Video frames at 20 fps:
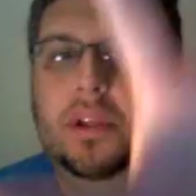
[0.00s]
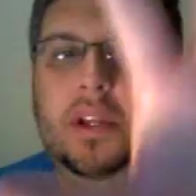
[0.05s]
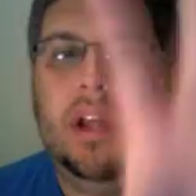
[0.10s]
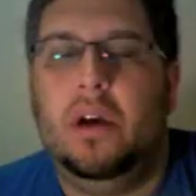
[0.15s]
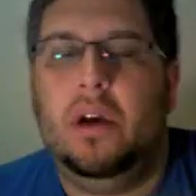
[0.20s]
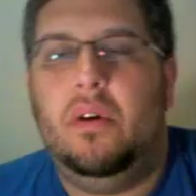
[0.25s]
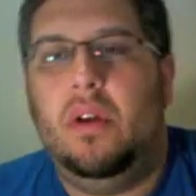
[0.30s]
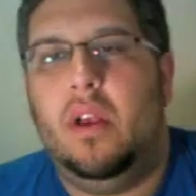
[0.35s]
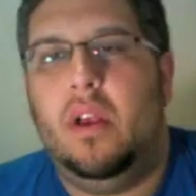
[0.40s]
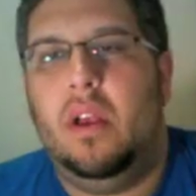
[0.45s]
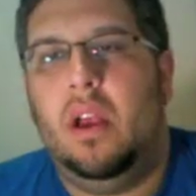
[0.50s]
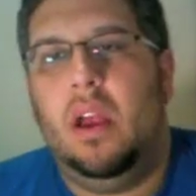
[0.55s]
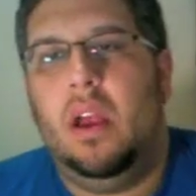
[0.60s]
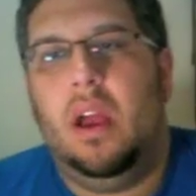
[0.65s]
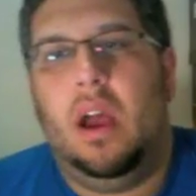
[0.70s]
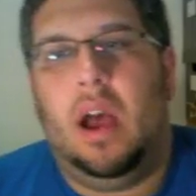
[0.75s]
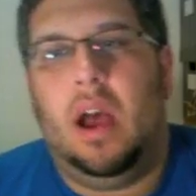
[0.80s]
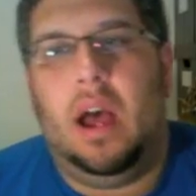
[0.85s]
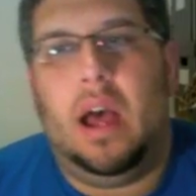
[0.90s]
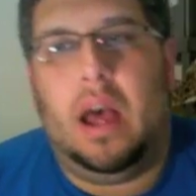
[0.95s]
go.
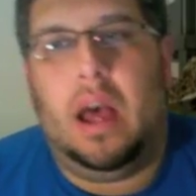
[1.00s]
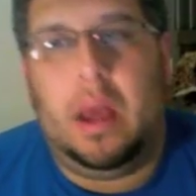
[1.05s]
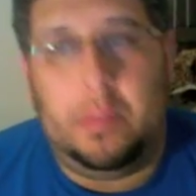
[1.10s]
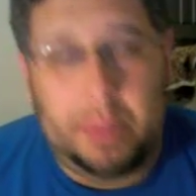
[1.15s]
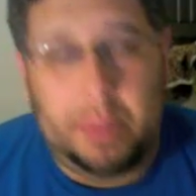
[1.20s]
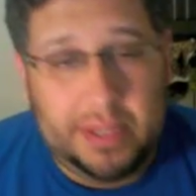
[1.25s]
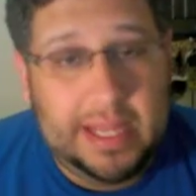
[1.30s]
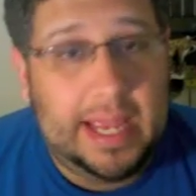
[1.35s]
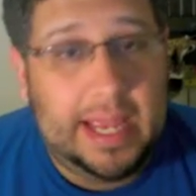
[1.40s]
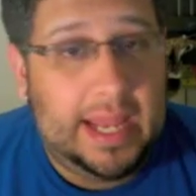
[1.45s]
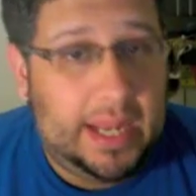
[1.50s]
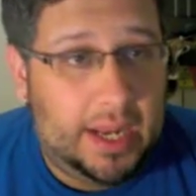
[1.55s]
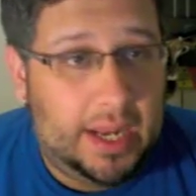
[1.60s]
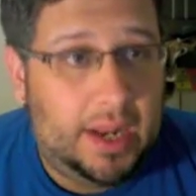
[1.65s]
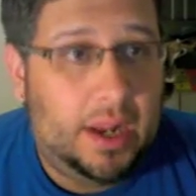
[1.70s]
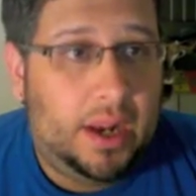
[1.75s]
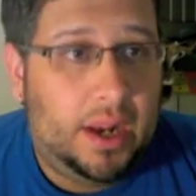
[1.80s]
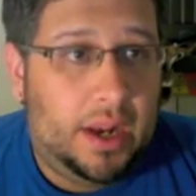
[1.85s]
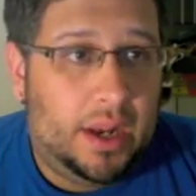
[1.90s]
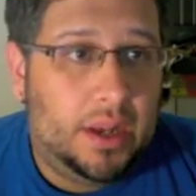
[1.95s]
But then
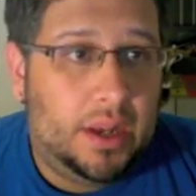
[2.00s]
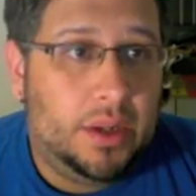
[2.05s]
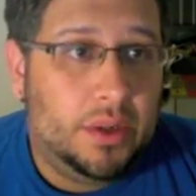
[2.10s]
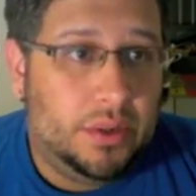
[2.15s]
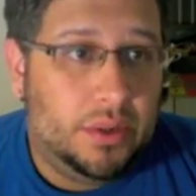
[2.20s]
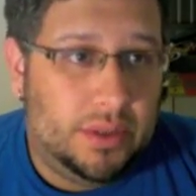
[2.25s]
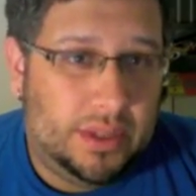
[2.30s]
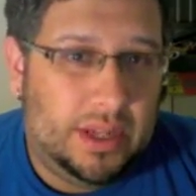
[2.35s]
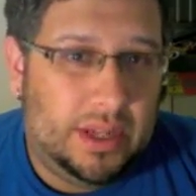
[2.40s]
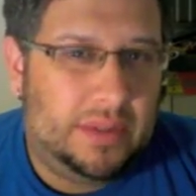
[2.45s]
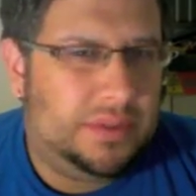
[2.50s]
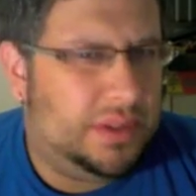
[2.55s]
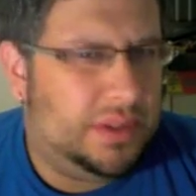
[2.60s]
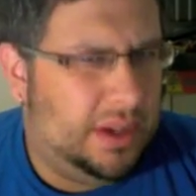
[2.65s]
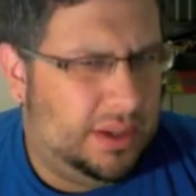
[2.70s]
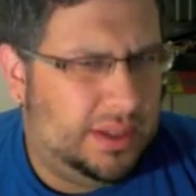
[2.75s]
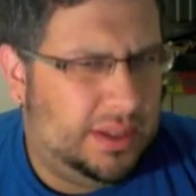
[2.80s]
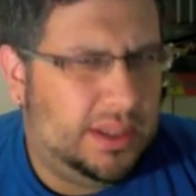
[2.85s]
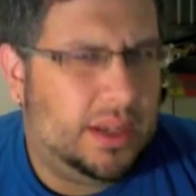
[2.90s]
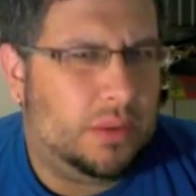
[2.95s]
stuff
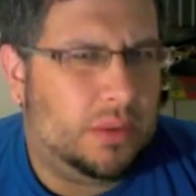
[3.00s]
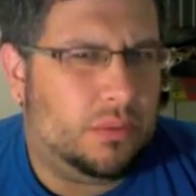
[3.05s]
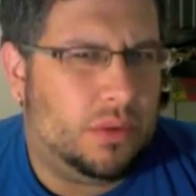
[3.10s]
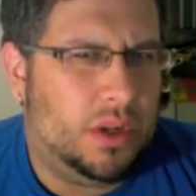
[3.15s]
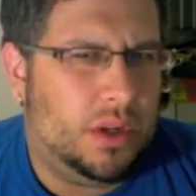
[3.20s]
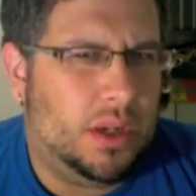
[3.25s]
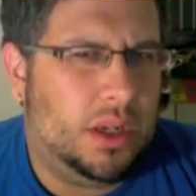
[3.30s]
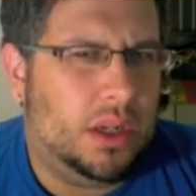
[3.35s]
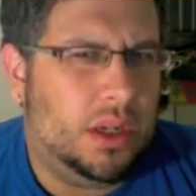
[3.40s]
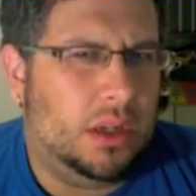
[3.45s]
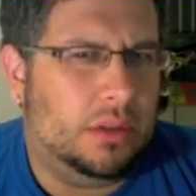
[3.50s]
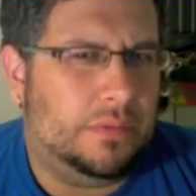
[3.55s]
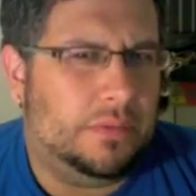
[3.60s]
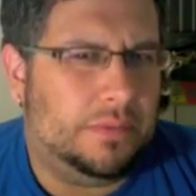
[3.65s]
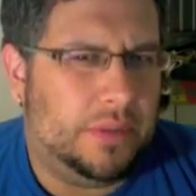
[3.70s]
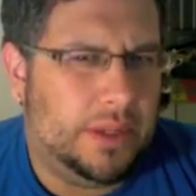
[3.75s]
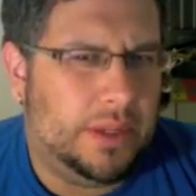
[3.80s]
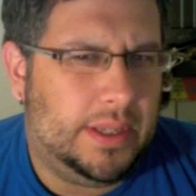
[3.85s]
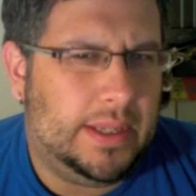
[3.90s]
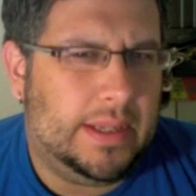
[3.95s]
starts to get real
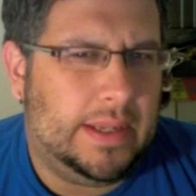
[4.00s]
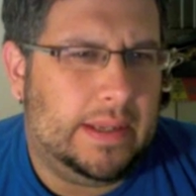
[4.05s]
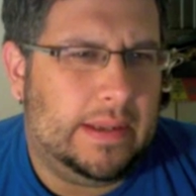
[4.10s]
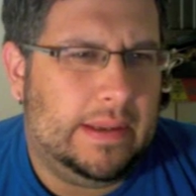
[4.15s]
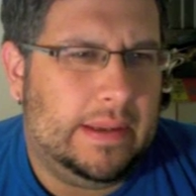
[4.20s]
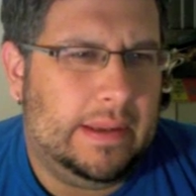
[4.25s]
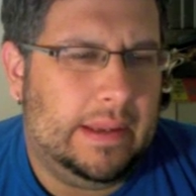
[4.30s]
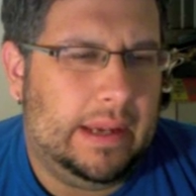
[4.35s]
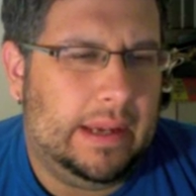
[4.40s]
freaky.